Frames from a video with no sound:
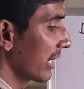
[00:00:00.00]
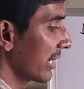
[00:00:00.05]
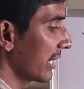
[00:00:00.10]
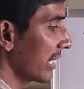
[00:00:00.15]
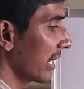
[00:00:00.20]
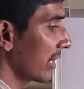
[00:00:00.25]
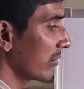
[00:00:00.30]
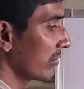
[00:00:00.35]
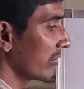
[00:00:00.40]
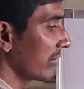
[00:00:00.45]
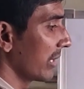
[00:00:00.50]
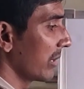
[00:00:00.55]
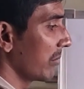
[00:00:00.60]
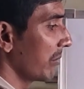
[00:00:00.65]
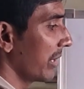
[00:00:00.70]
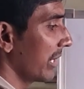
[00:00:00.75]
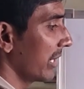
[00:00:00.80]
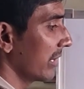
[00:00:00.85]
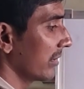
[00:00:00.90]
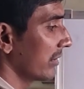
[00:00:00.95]
Here
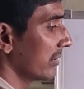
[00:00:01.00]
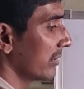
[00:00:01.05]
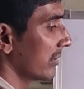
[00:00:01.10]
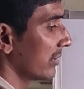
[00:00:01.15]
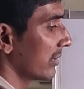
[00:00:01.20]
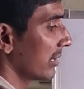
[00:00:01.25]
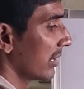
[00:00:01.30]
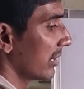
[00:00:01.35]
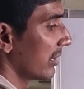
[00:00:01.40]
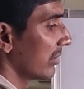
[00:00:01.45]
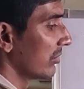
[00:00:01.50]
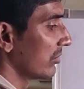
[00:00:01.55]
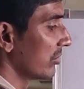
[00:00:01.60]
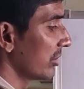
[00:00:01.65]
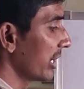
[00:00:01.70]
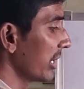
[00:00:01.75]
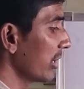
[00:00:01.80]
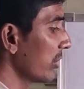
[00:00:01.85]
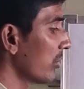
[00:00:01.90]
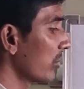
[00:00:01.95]
v means
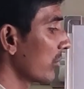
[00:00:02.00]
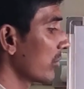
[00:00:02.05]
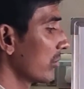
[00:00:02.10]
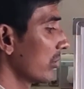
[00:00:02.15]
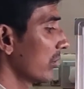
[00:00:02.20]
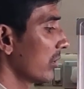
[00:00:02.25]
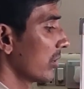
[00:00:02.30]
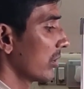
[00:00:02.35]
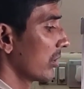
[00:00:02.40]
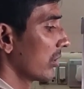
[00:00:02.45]
0.